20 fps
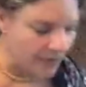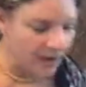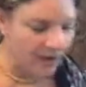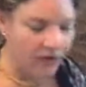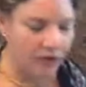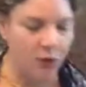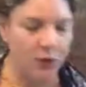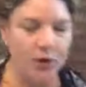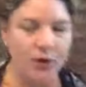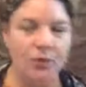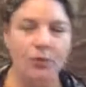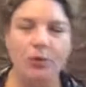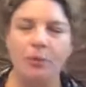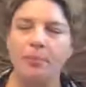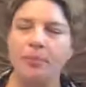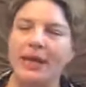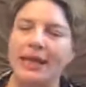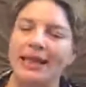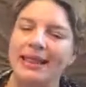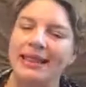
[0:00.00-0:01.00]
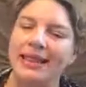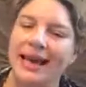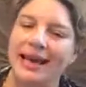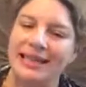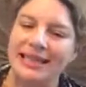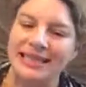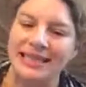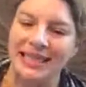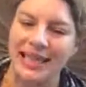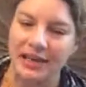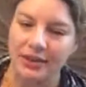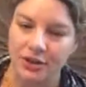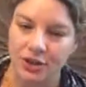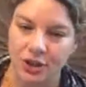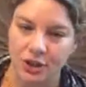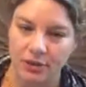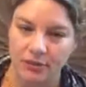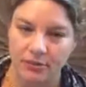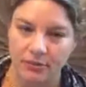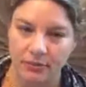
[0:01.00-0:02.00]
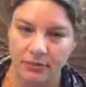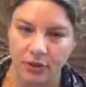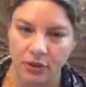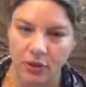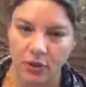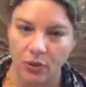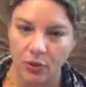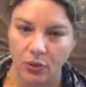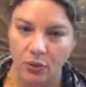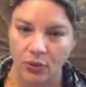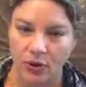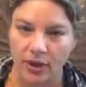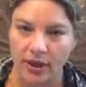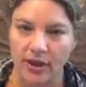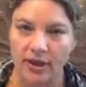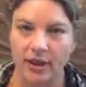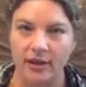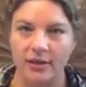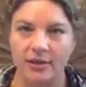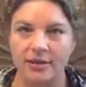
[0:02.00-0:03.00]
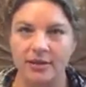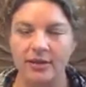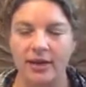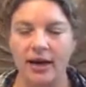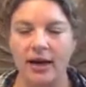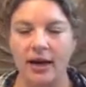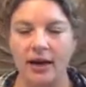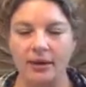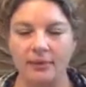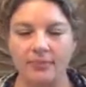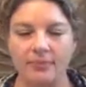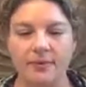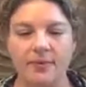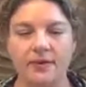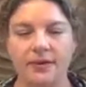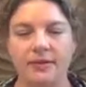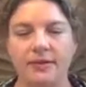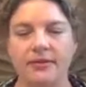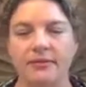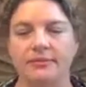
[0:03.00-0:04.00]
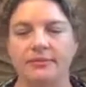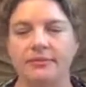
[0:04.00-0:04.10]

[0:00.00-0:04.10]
You could repeat that intention 3 times.